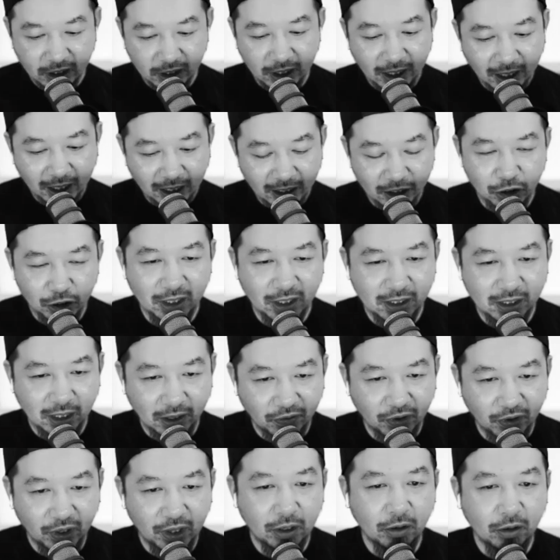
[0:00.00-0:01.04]
can't trust
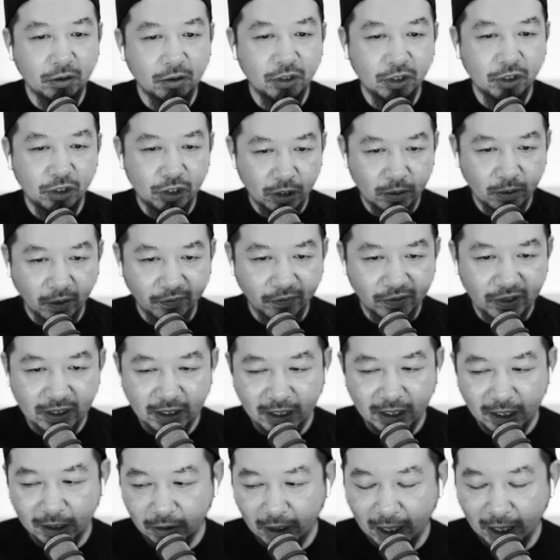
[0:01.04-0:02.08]
everything on YouTube,
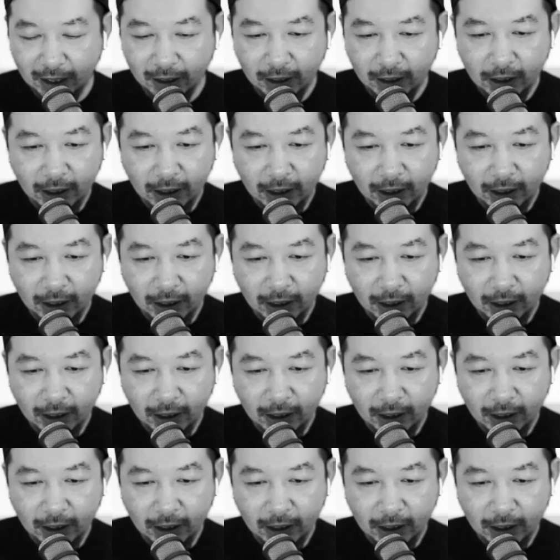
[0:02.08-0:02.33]
obviously, right?